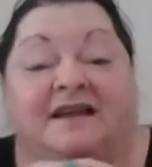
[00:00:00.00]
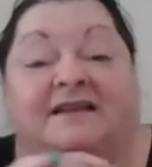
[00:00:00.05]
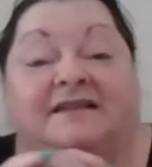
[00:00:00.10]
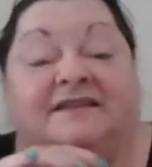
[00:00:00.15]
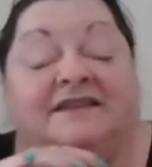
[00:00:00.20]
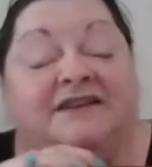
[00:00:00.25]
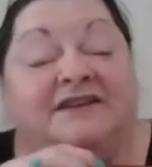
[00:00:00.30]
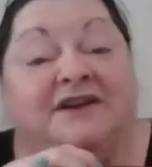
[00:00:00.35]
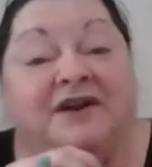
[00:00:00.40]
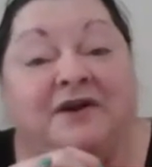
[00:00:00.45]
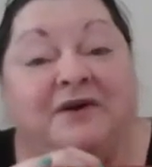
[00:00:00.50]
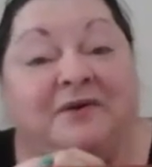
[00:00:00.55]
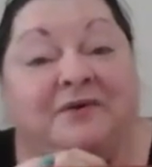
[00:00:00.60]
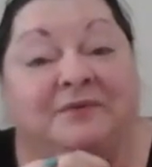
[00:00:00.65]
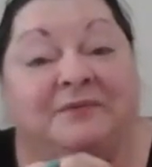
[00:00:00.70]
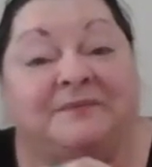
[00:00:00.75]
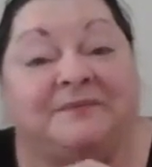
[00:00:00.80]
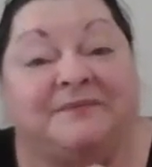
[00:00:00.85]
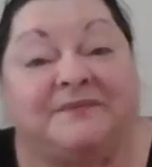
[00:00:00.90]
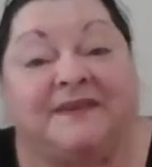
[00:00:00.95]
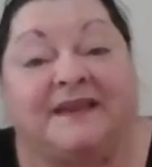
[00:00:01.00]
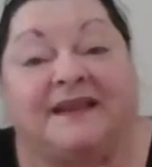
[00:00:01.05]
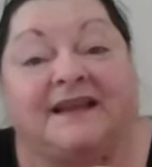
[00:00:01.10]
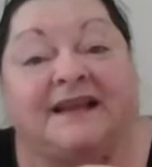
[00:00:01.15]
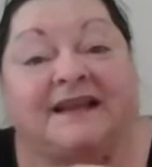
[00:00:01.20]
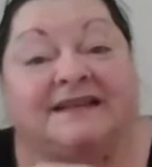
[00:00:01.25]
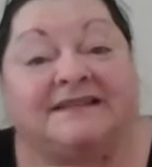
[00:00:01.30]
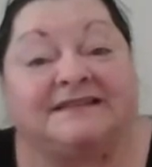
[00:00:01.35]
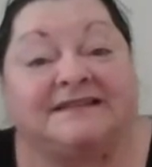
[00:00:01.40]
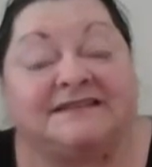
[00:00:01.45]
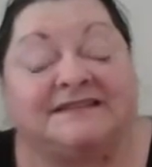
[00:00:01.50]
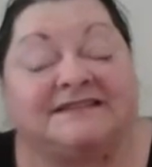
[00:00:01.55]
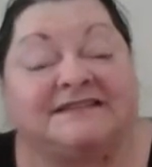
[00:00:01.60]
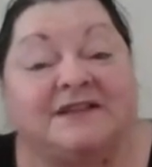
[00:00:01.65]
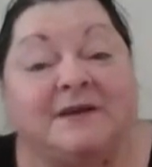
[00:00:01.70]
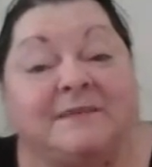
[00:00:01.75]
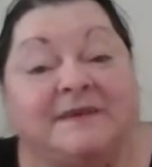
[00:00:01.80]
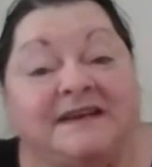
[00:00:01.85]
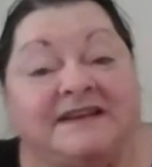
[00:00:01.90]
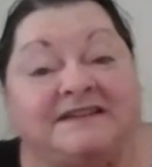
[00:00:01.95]
You know,
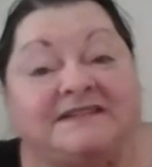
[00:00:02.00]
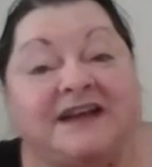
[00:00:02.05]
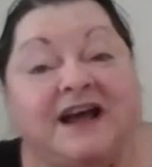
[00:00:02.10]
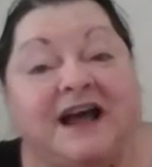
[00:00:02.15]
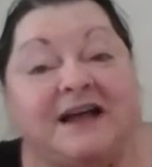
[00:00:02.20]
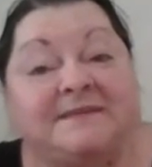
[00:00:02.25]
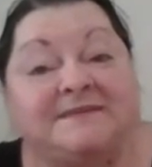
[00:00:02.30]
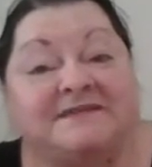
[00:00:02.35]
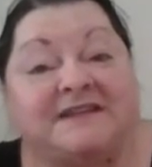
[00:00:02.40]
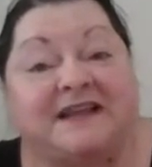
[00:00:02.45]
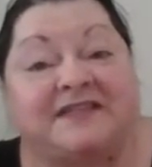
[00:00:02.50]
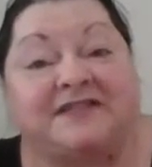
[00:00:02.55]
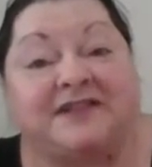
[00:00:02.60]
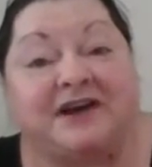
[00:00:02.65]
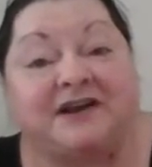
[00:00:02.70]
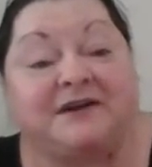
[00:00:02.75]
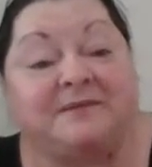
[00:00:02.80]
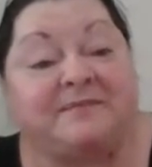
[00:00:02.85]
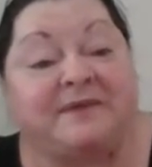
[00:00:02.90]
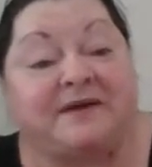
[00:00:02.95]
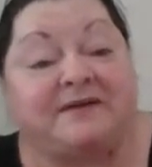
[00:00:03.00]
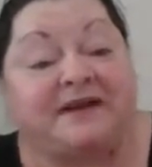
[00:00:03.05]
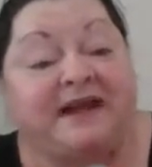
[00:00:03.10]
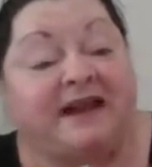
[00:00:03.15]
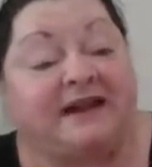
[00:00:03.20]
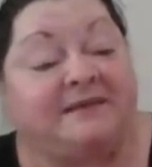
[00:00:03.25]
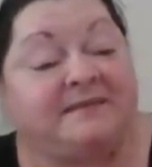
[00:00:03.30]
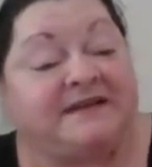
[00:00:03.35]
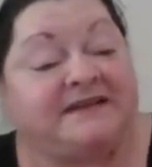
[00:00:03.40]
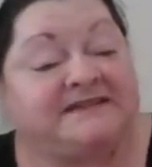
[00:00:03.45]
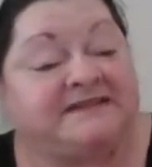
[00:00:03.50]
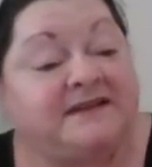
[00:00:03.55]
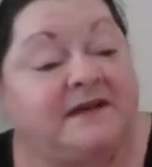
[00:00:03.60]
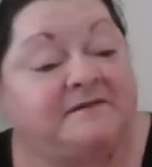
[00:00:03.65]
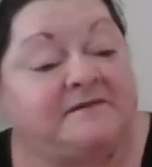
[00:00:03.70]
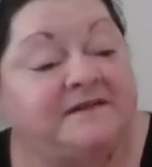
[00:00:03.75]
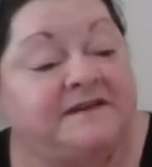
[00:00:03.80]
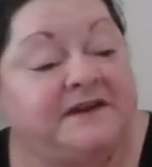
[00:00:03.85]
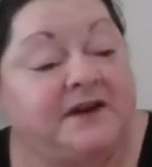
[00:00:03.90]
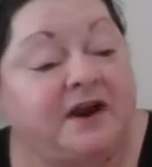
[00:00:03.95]
so many times I thought about getting
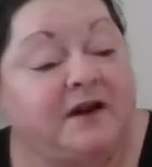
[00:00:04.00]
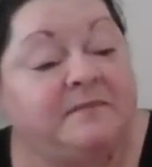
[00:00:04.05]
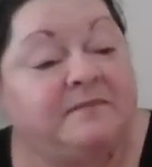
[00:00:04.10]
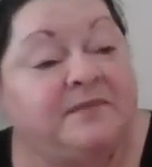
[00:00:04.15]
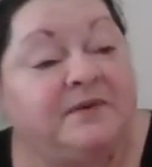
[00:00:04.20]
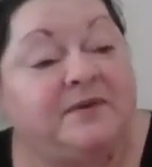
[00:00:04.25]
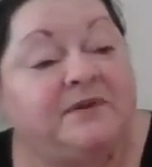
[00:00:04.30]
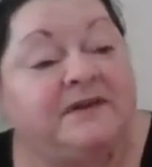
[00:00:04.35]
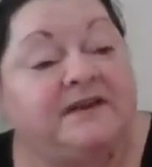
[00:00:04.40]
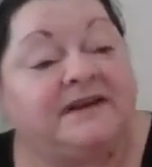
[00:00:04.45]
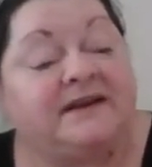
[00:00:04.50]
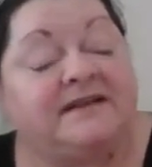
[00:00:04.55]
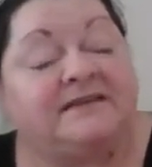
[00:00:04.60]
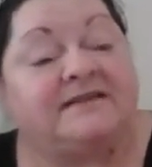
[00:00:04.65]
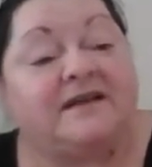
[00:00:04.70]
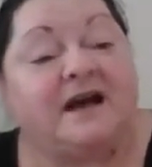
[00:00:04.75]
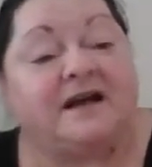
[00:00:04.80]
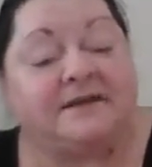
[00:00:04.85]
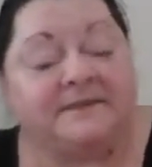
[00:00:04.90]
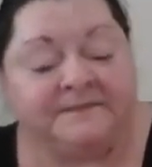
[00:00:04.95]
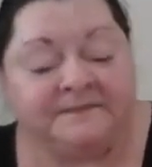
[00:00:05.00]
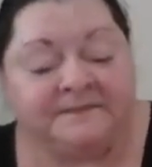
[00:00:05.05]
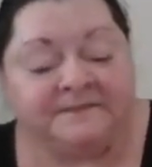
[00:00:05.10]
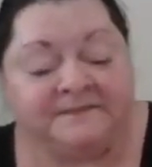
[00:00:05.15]
myself a yarn bowl and I thought,